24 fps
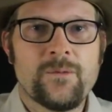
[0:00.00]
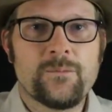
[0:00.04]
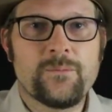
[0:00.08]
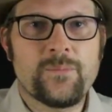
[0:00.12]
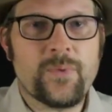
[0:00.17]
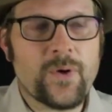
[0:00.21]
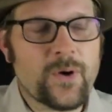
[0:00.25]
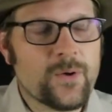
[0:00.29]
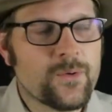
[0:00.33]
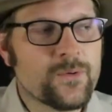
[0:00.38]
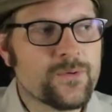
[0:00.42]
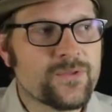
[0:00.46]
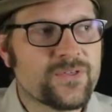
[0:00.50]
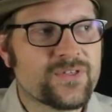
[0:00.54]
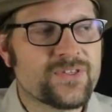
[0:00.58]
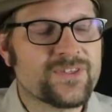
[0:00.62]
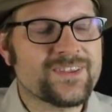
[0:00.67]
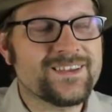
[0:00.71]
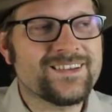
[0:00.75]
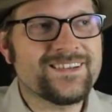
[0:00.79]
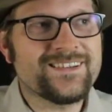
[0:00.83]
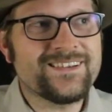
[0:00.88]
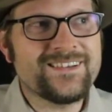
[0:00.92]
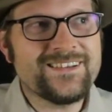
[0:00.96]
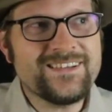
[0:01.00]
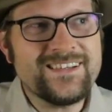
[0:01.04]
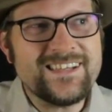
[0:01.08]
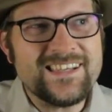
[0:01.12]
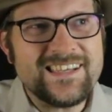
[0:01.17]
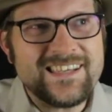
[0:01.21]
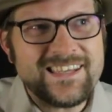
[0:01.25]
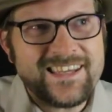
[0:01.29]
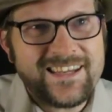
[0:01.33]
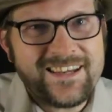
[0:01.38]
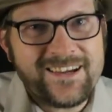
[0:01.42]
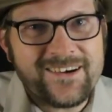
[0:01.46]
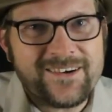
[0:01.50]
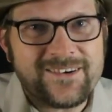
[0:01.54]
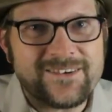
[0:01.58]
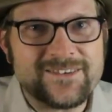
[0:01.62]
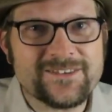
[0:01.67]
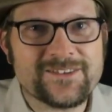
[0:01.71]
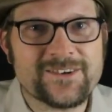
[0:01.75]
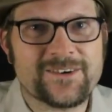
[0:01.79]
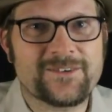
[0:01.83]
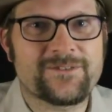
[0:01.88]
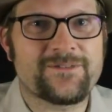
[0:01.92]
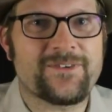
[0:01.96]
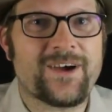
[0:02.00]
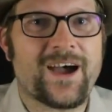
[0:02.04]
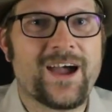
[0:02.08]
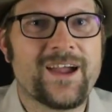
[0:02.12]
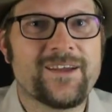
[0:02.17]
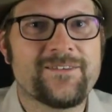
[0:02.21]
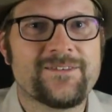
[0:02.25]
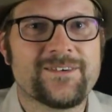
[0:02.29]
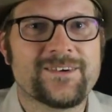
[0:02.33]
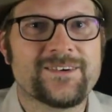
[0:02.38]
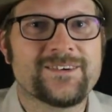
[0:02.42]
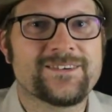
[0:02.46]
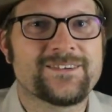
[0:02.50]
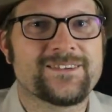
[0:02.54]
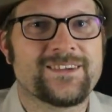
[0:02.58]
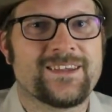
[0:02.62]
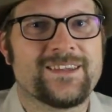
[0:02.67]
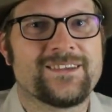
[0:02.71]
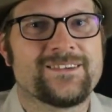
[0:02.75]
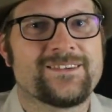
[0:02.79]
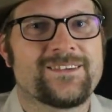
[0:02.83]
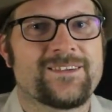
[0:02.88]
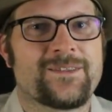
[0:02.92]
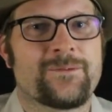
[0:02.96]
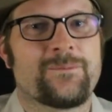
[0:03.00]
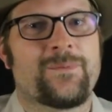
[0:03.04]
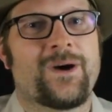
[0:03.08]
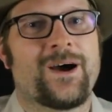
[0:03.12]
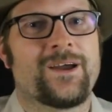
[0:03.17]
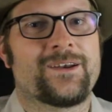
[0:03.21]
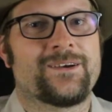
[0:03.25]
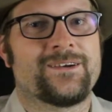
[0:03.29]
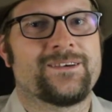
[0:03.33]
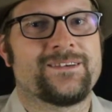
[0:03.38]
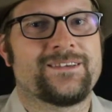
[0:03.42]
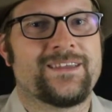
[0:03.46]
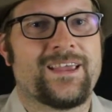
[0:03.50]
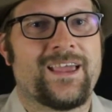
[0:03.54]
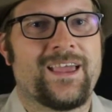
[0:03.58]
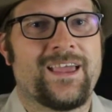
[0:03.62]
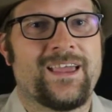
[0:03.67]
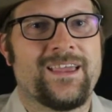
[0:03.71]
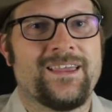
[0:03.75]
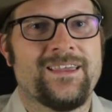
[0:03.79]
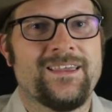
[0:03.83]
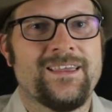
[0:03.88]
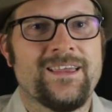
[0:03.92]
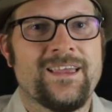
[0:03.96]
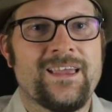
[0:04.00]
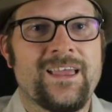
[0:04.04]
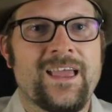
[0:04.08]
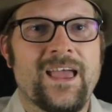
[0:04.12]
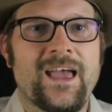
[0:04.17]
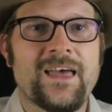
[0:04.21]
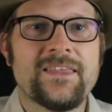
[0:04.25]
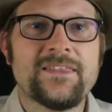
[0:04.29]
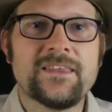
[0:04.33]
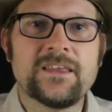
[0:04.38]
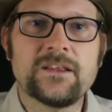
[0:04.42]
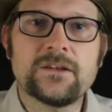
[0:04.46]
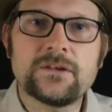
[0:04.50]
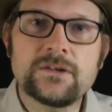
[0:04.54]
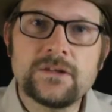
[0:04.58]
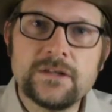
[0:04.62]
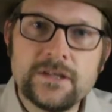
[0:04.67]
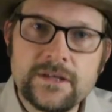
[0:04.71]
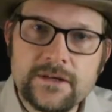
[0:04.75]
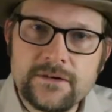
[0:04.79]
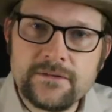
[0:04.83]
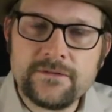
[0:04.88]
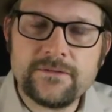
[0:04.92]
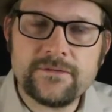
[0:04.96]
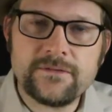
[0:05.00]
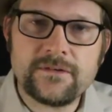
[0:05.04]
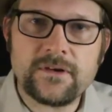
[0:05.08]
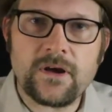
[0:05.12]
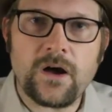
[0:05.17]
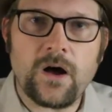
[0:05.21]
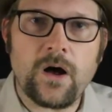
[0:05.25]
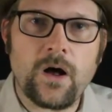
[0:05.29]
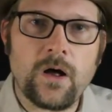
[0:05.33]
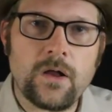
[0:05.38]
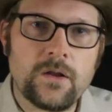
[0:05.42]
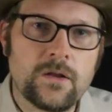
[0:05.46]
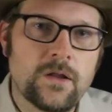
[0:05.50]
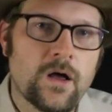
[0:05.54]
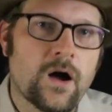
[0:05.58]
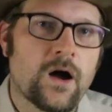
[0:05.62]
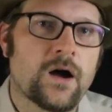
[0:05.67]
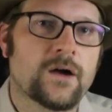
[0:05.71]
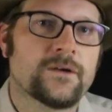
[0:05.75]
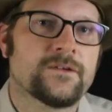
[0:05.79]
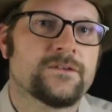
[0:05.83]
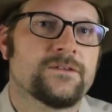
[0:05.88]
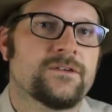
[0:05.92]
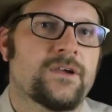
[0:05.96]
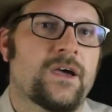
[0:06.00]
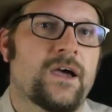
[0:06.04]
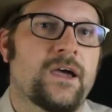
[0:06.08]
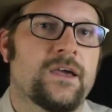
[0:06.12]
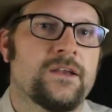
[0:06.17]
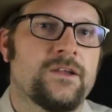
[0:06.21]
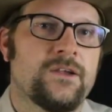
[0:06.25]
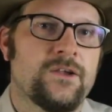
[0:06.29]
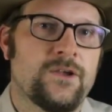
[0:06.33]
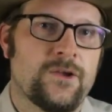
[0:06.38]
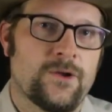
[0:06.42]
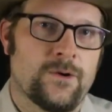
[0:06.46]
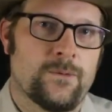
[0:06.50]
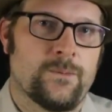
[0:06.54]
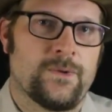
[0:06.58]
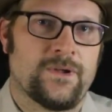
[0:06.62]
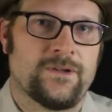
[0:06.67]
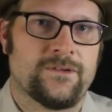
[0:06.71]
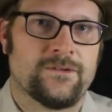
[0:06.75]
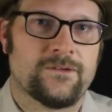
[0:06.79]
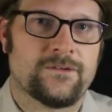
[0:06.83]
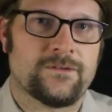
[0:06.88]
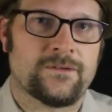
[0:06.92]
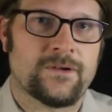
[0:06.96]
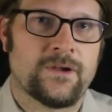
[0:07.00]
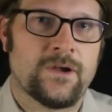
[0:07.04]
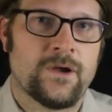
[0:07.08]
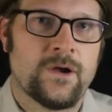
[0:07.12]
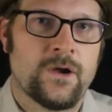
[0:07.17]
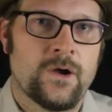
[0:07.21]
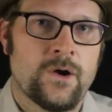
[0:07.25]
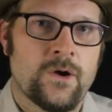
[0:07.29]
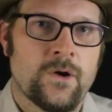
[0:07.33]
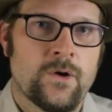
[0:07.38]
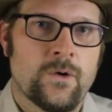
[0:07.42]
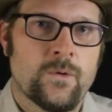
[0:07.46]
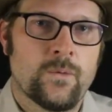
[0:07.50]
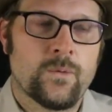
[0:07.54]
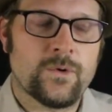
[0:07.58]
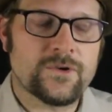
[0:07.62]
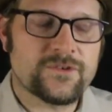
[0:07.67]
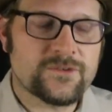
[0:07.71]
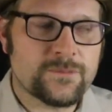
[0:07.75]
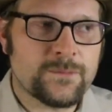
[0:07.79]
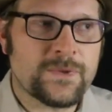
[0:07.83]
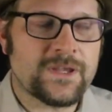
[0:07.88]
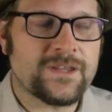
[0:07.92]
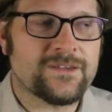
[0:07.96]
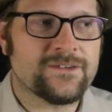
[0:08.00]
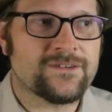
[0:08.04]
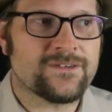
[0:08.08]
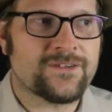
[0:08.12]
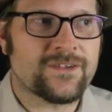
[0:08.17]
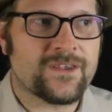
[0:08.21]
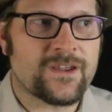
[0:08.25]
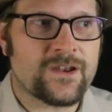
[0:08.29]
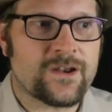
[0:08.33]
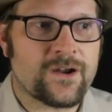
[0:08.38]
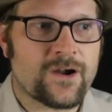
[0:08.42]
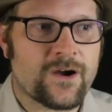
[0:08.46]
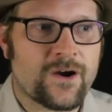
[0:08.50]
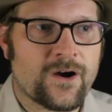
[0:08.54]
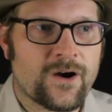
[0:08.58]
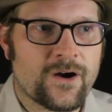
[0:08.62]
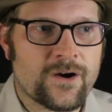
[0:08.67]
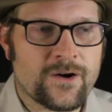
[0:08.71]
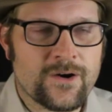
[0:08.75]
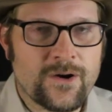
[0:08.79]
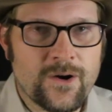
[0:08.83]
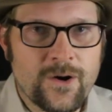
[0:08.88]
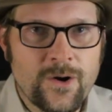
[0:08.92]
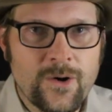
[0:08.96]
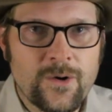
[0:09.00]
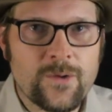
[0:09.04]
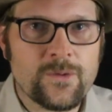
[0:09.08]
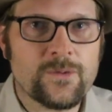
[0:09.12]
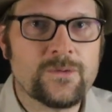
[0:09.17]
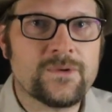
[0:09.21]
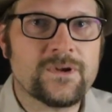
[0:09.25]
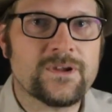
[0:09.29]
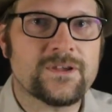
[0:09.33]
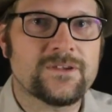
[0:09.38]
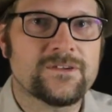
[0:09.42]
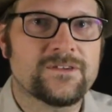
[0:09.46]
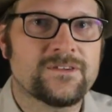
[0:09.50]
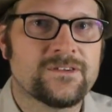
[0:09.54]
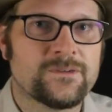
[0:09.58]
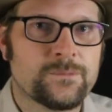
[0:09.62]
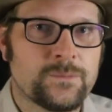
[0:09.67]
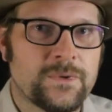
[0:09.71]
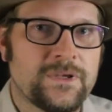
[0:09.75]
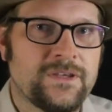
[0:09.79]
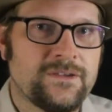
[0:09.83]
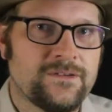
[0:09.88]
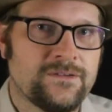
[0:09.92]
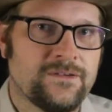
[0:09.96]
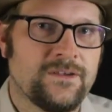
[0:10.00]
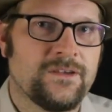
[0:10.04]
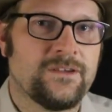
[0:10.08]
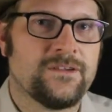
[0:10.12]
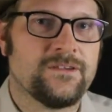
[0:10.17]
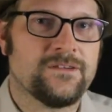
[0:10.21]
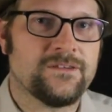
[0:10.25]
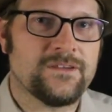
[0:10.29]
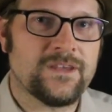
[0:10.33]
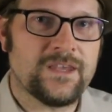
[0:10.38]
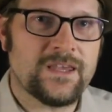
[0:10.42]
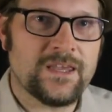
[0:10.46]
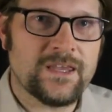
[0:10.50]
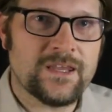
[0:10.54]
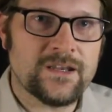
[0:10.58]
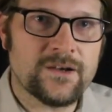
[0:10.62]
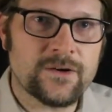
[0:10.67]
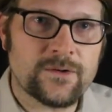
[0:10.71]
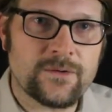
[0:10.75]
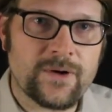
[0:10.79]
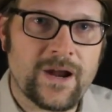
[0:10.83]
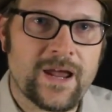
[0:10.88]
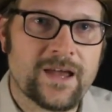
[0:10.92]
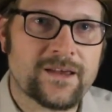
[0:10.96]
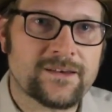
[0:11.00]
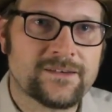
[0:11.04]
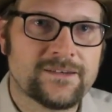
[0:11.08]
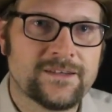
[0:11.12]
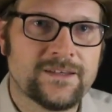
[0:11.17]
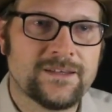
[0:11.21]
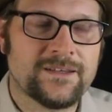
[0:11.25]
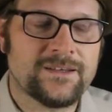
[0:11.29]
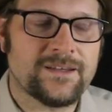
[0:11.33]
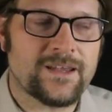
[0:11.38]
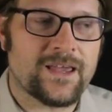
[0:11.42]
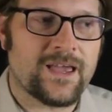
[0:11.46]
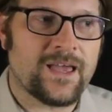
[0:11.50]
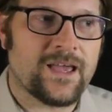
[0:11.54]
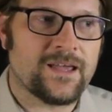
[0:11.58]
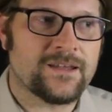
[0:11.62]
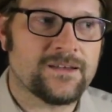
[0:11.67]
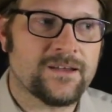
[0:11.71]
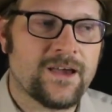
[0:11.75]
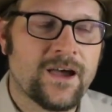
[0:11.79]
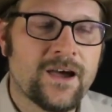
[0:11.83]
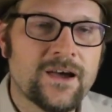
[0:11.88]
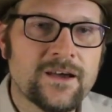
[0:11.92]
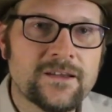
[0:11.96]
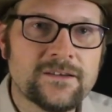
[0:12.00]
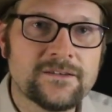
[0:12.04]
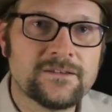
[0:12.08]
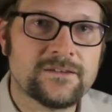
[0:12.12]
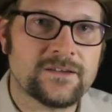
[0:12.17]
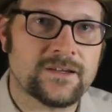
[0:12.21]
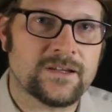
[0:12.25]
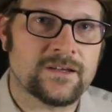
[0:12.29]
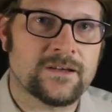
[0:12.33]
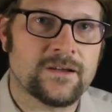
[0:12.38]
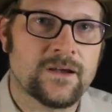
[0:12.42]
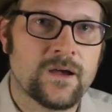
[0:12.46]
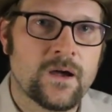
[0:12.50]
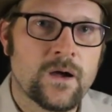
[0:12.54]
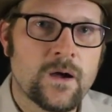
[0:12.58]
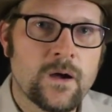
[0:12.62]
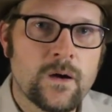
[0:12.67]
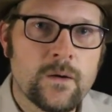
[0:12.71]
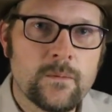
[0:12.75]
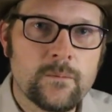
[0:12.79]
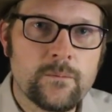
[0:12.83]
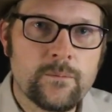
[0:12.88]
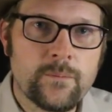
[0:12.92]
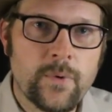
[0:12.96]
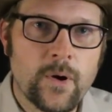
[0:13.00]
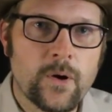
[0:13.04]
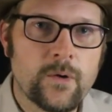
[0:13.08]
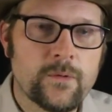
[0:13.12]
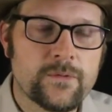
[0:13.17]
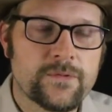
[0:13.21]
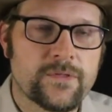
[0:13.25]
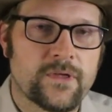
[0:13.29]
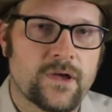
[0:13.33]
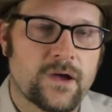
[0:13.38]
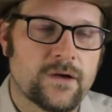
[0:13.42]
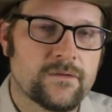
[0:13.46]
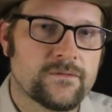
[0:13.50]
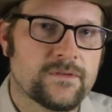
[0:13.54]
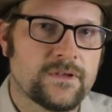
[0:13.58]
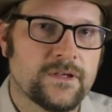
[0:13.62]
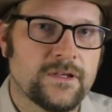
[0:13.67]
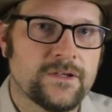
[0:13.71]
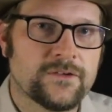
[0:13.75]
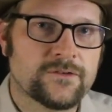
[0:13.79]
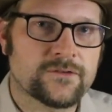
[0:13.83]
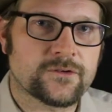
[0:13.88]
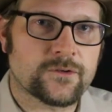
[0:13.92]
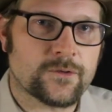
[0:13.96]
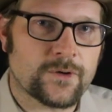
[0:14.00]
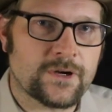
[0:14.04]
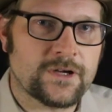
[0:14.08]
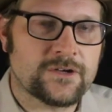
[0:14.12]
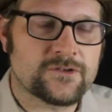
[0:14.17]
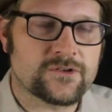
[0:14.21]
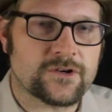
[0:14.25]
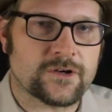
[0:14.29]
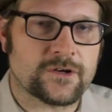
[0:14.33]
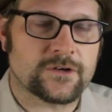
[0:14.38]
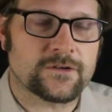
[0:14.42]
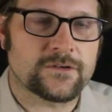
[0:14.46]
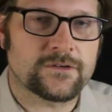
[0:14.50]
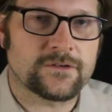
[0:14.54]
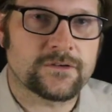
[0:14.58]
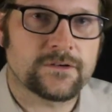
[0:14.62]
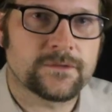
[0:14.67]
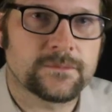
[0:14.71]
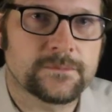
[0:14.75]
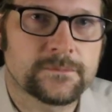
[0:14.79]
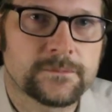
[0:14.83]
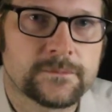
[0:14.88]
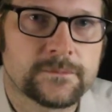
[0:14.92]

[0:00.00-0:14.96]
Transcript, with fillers: Both near survivors into the modern day, and they lived alongside humans, which means that our own species interacted and hunted both of these creatures.